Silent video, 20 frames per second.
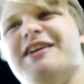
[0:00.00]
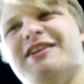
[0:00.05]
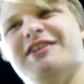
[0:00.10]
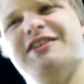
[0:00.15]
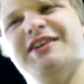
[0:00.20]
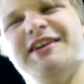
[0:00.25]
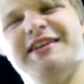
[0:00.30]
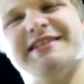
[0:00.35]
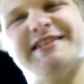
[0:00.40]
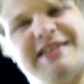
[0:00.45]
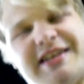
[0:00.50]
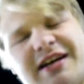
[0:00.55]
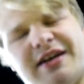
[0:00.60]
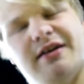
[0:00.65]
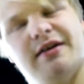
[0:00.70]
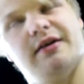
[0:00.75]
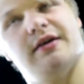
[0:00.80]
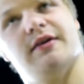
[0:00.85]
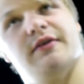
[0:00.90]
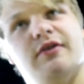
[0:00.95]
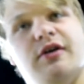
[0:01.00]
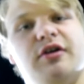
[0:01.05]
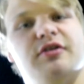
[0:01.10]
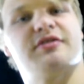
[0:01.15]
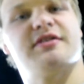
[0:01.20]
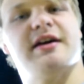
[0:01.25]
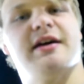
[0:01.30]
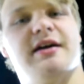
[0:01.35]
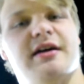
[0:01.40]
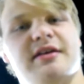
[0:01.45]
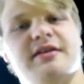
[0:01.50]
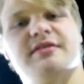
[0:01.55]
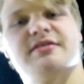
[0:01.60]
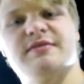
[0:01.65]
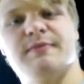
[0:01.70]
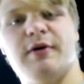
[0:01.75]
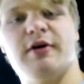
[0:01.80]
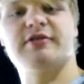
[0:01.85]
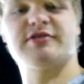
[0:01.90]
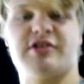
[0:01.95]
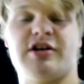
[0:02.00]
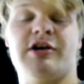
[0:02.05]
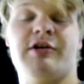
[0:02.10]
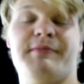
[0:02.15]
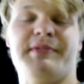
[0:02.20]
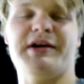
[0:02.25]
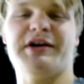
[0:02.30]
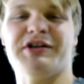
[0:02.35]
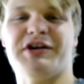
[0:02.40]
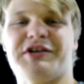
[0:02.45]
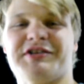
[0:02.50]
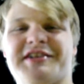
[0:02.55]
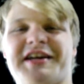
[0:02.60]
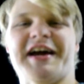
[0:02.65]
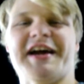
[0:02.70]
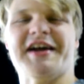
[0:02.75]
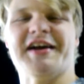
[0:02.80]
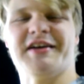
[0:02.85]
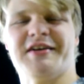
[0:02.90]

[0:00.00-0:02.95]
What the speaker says: Jeez. Long day. Tomorrow's gonna be a long day.